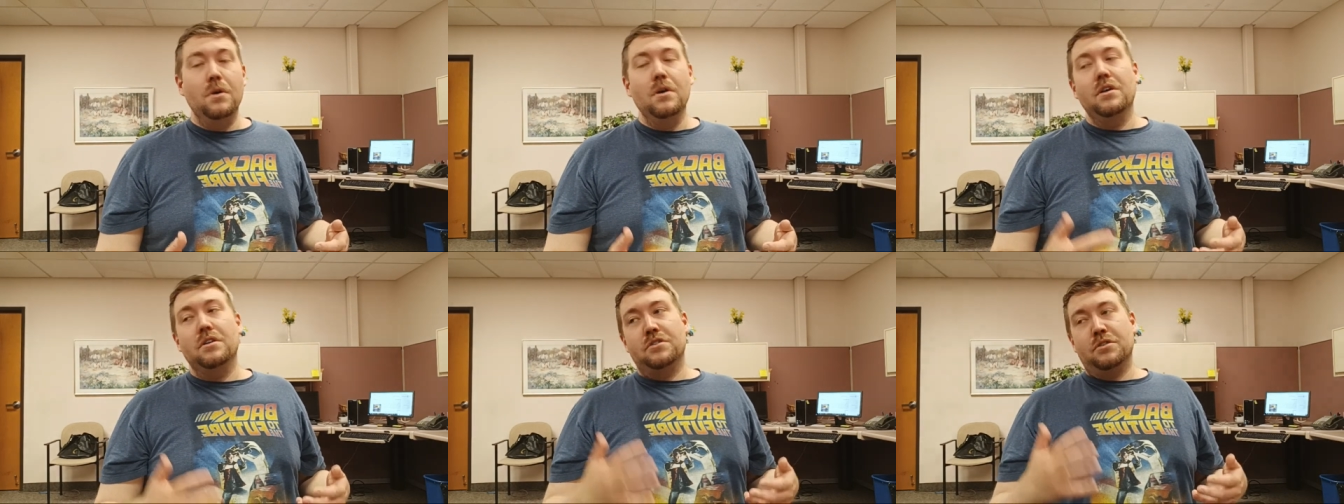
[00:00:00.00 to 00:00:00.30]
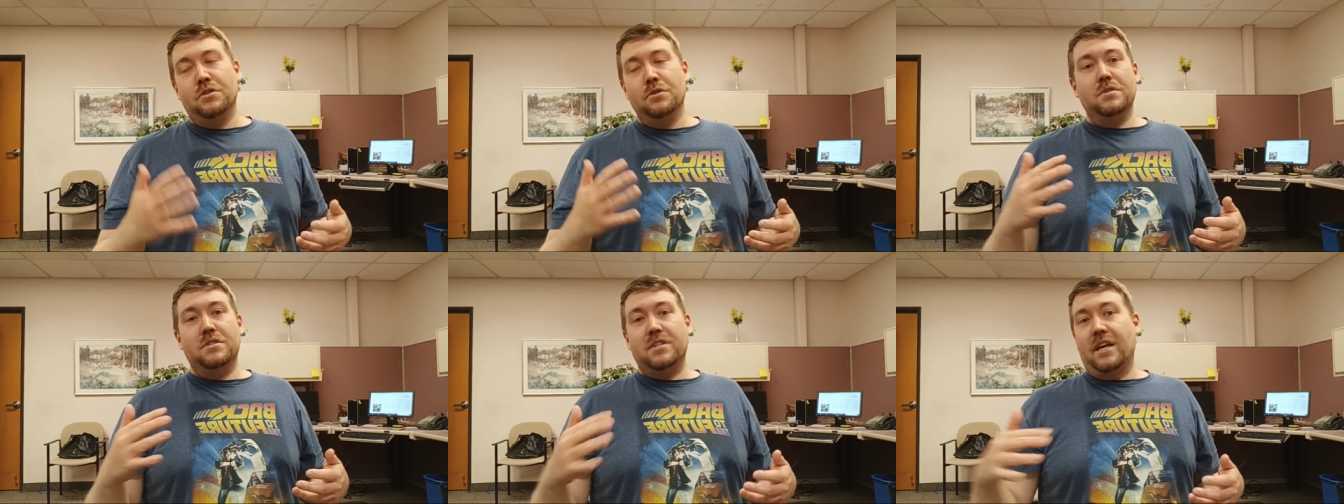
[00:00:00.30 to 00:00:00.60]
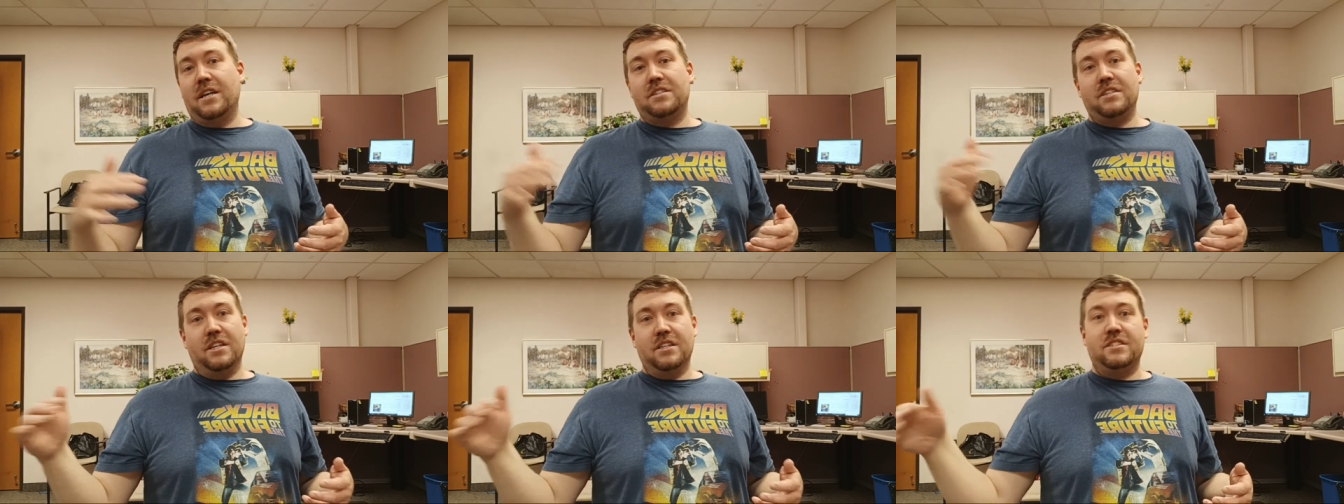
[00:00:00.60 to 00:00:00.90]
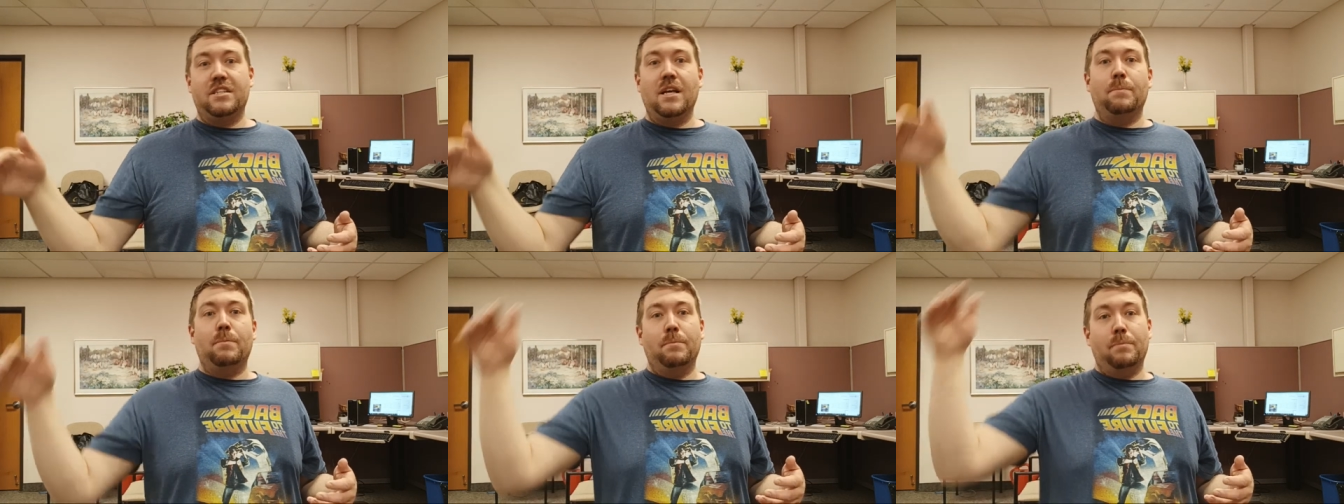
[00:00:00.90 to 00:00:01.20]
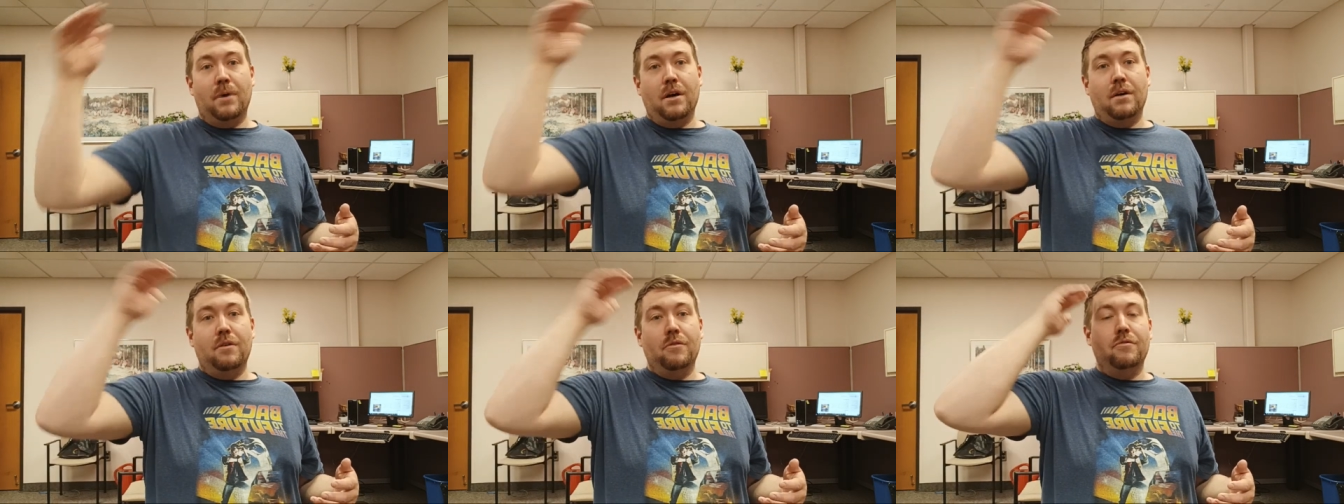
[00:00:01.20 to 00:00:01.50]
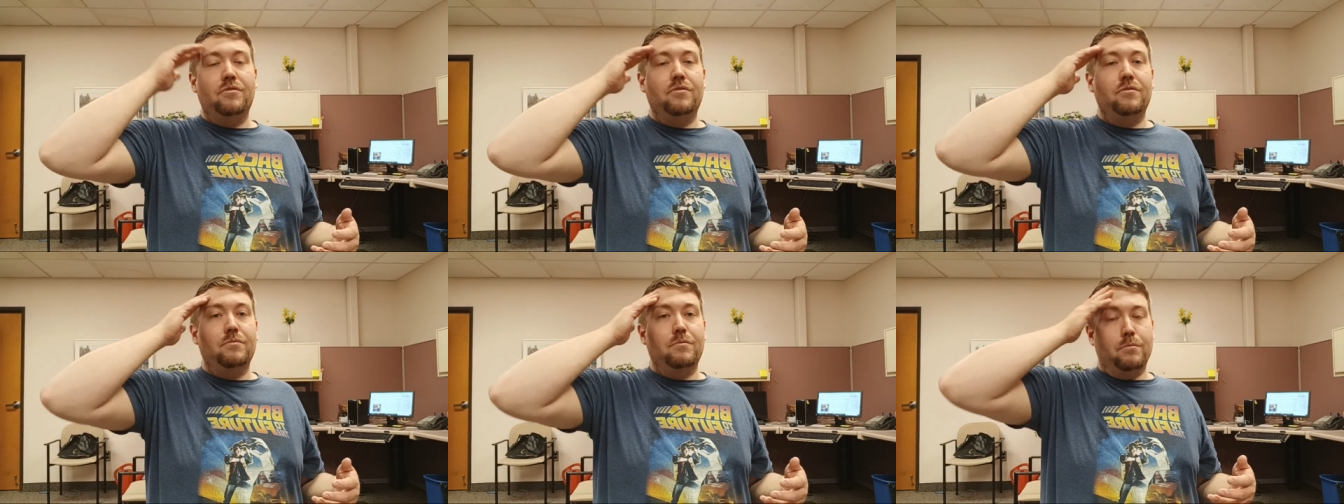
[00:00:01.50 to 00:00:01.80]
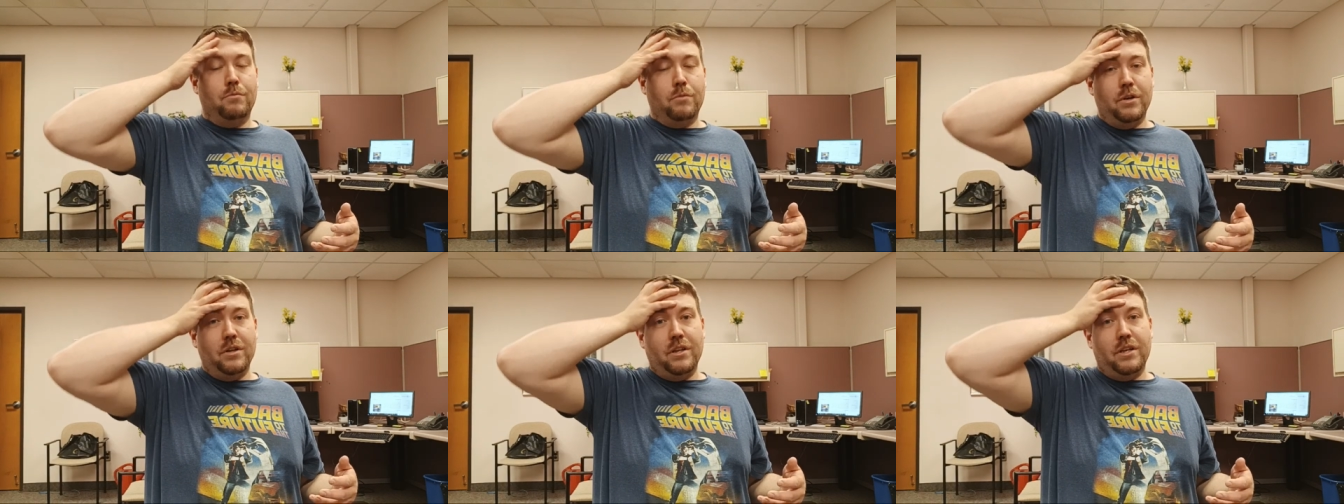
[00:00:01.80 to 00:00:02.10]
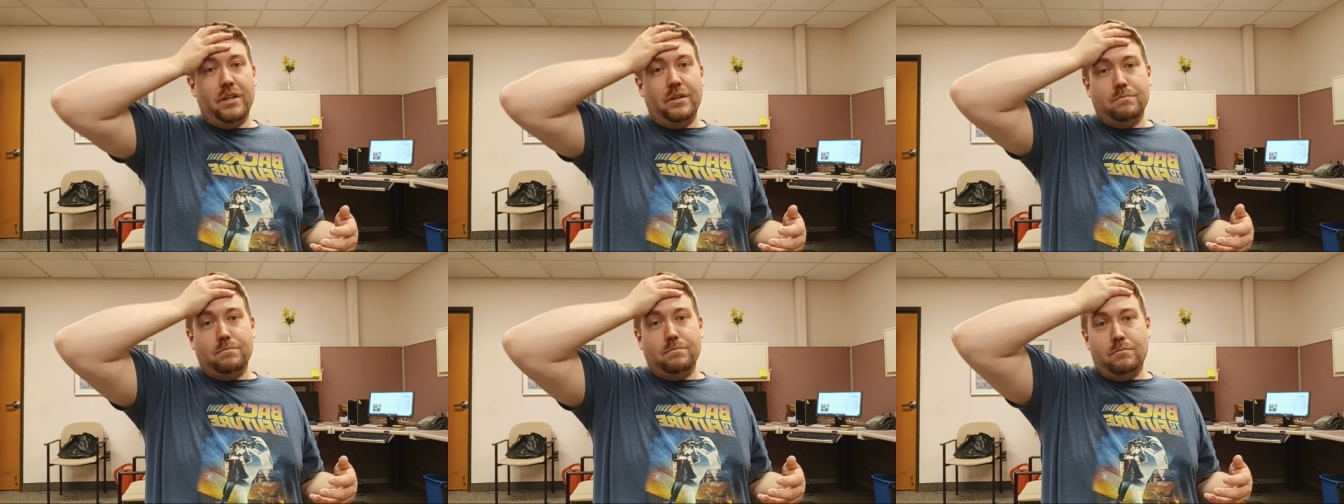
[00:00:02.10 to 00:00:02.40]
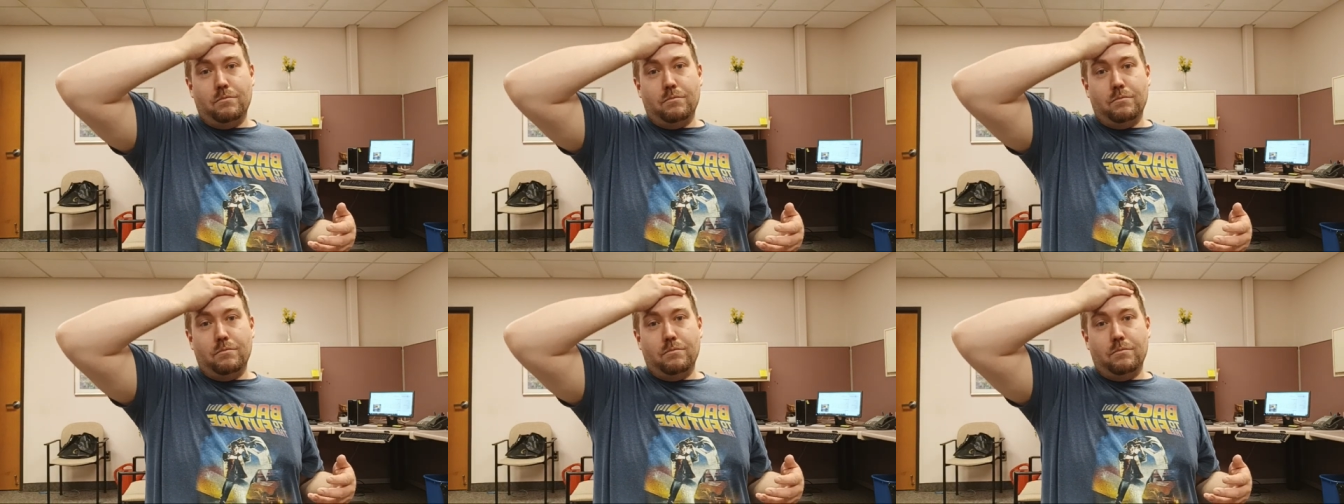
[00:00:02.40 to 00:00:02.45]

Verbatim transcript: Two was actually a step above really